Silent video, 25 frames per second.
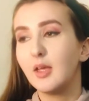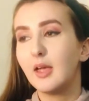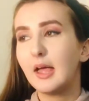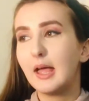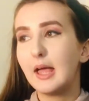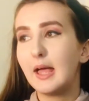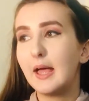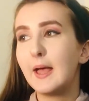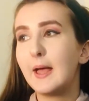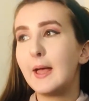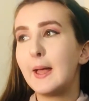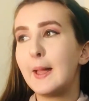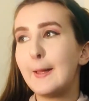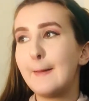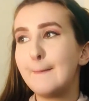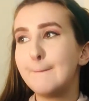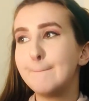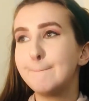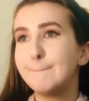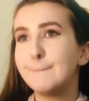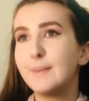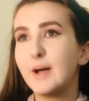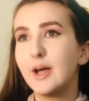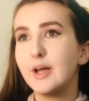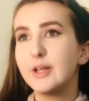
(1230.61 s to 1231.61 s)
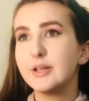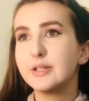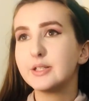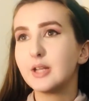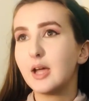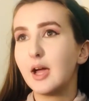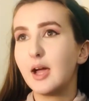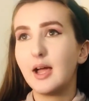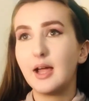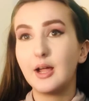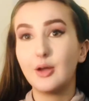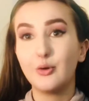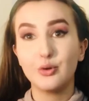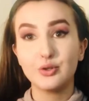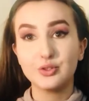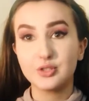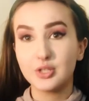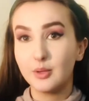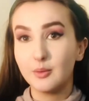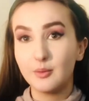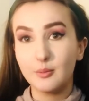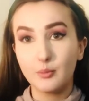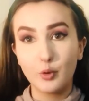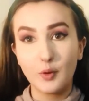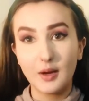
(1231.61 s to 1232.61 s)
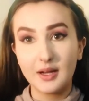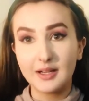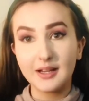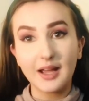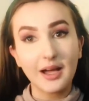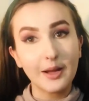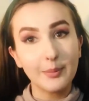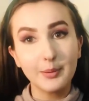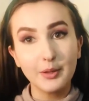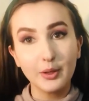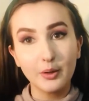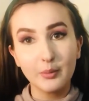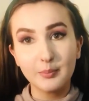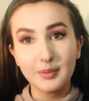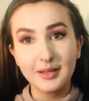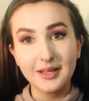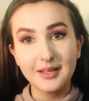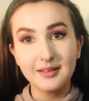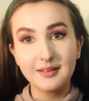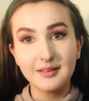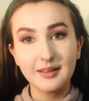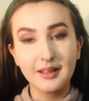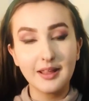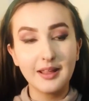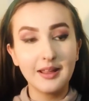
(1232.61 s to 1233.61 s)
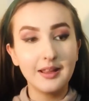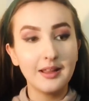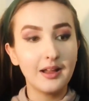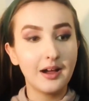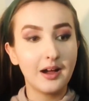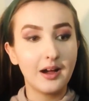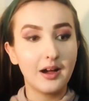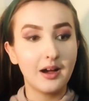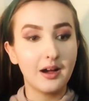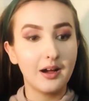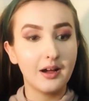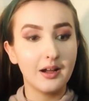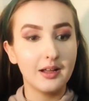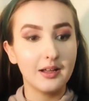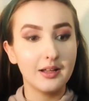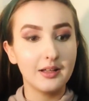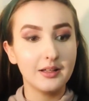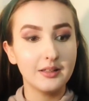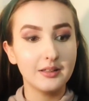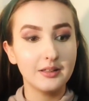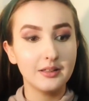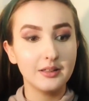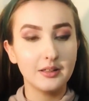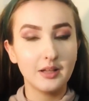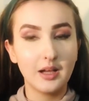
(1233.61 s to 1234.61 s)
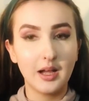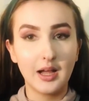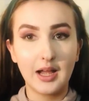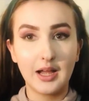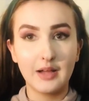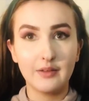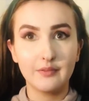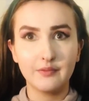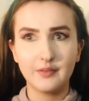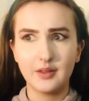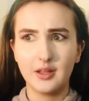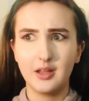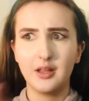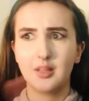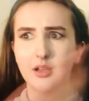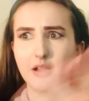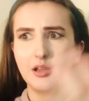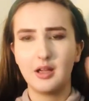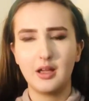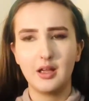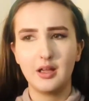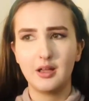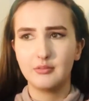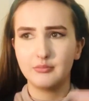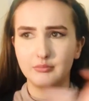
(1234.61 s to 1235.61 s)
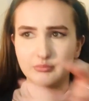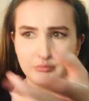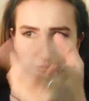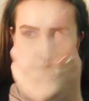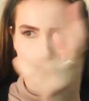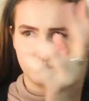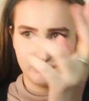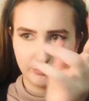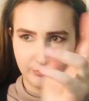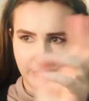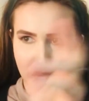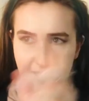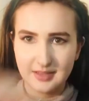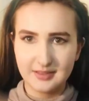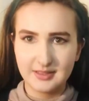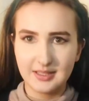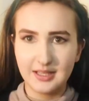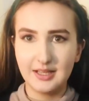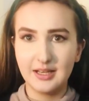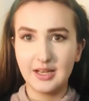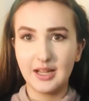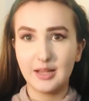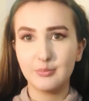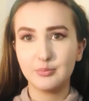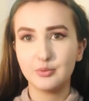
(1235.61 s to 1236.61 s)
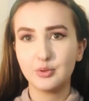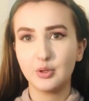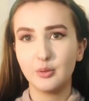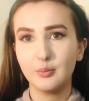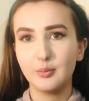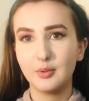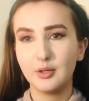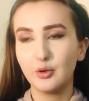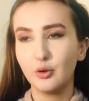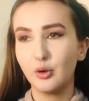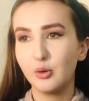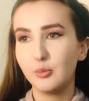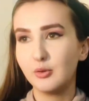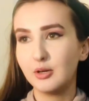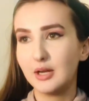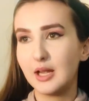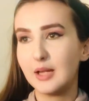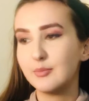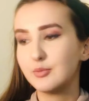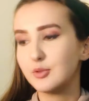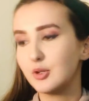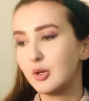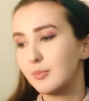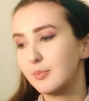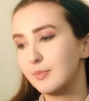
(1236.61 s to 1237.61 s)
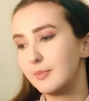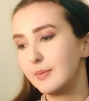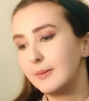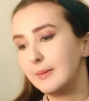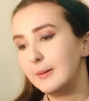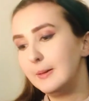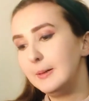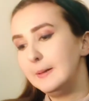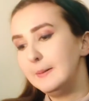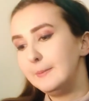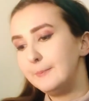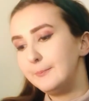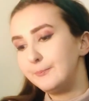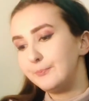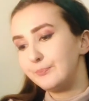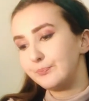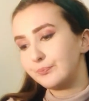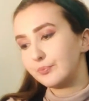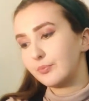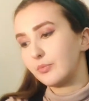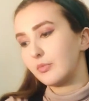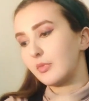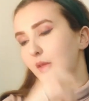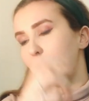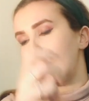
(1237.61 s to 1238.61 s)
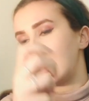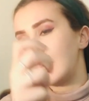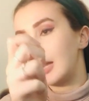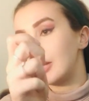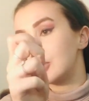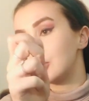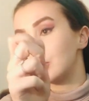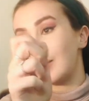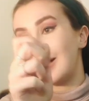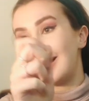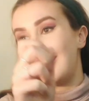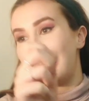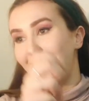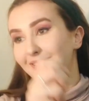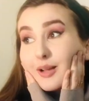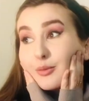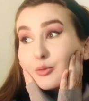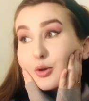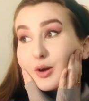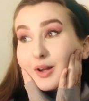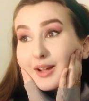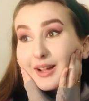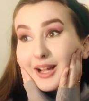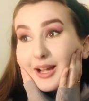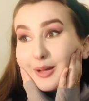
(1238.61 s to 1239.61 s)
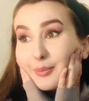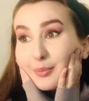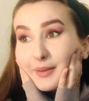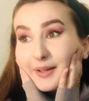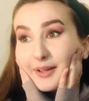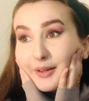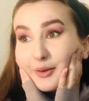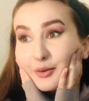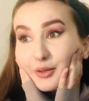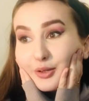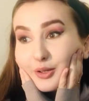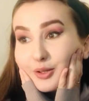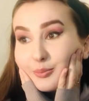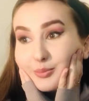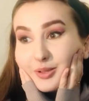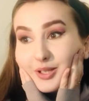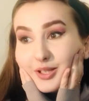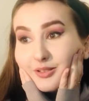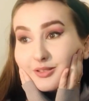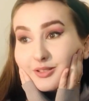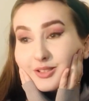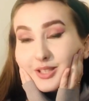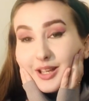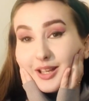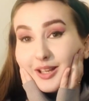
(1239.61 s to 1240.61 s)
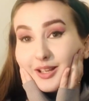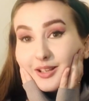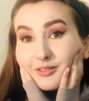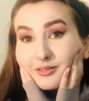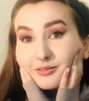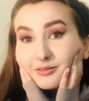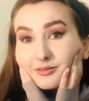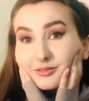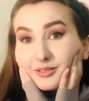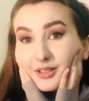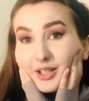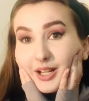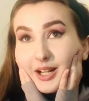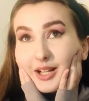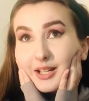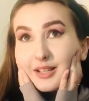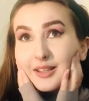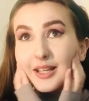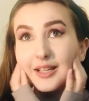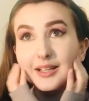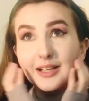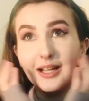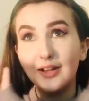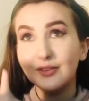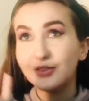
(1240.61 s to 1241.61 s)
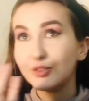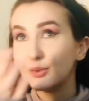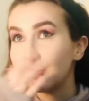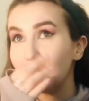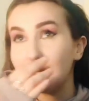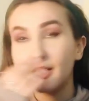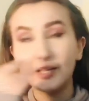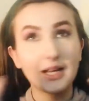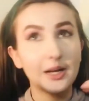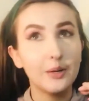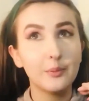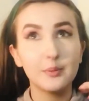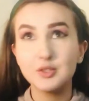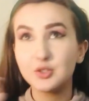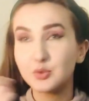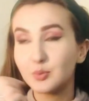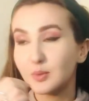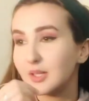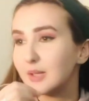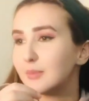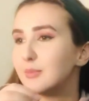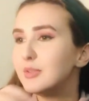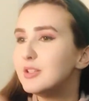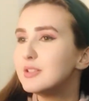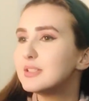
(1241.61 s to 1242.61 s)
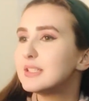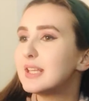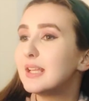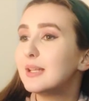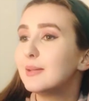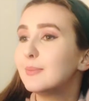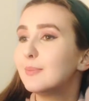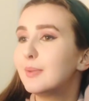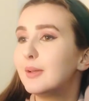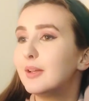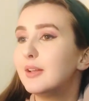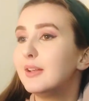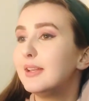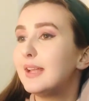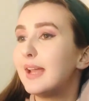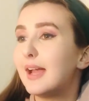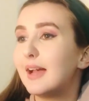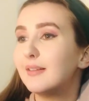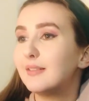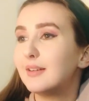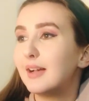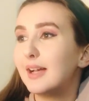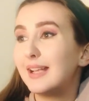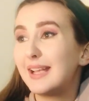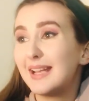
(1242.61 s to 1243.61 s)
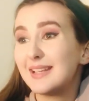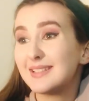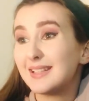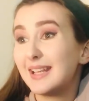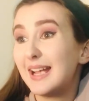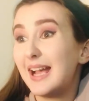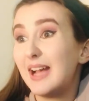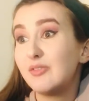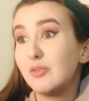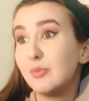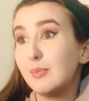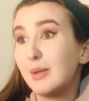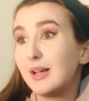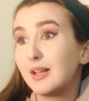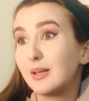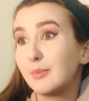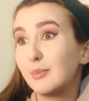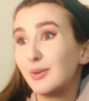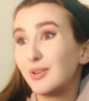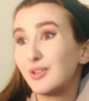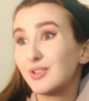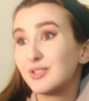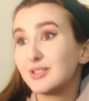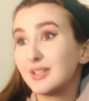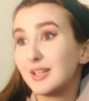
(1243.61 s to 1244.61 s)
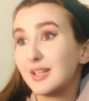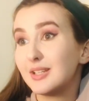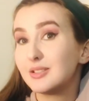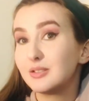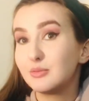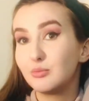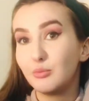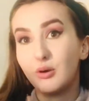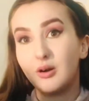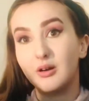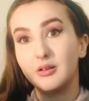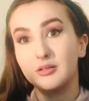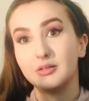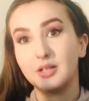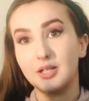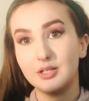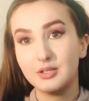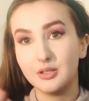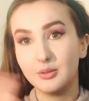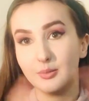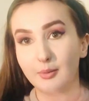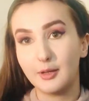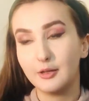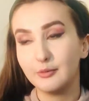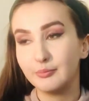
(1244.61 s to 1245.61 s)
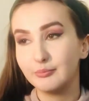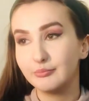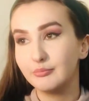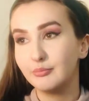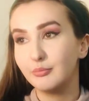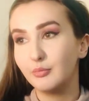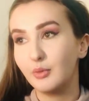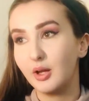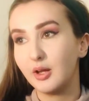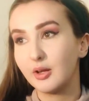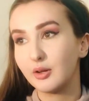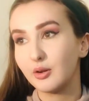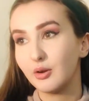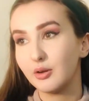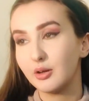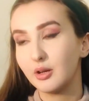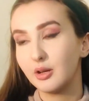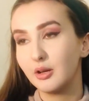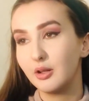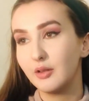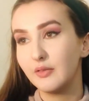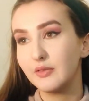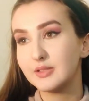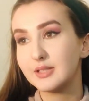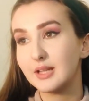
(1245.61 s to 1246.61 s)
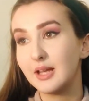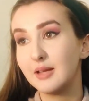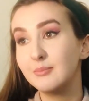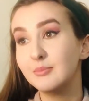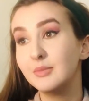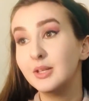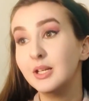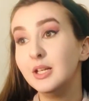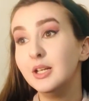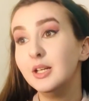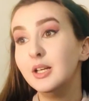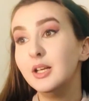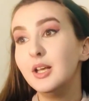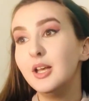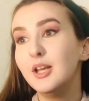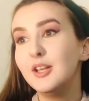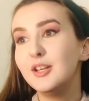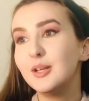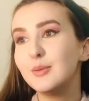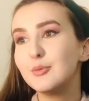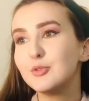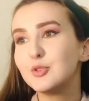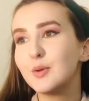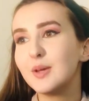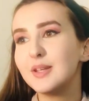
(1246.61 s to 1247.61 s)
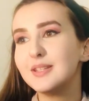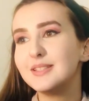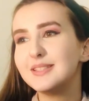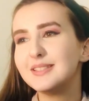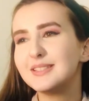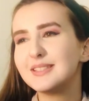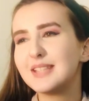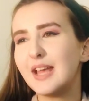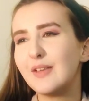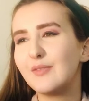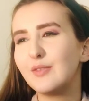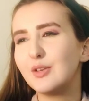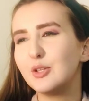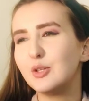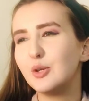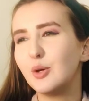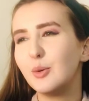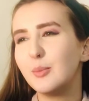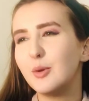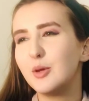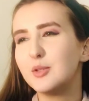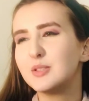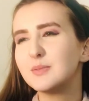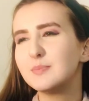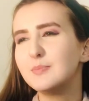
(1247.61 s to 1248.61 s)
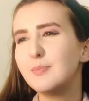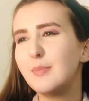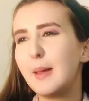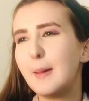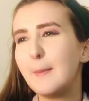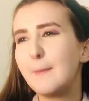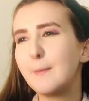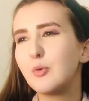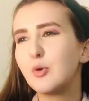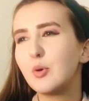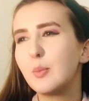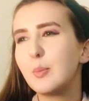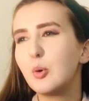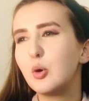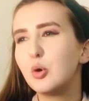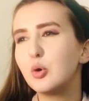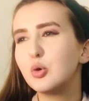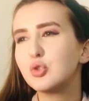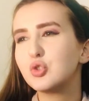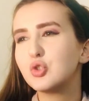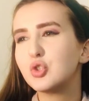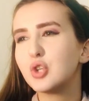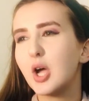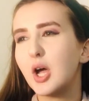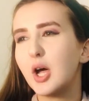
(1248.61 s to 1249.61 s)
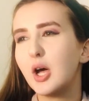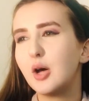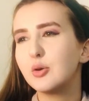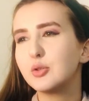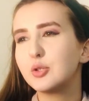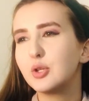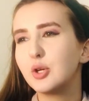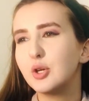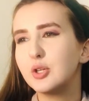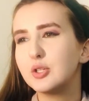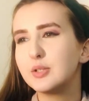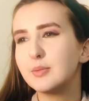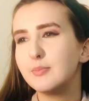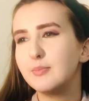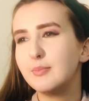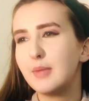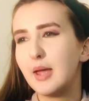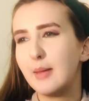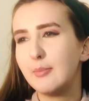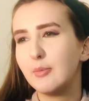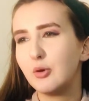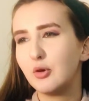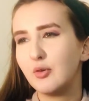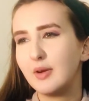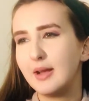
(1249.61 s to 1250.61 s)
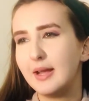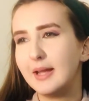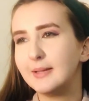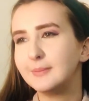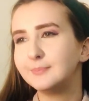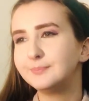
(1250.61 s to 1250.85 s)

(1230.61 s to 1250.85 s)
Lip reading: But I also am quite happy on PC. I have a PC laptop, a normal laptop as well. I'm quite happy on a computer. I then have to work out which one I'm using, but yeah, I guess I have a MacBook, so that's what I do my work on a lot of the time. Number 27, your most memorable childhood memory.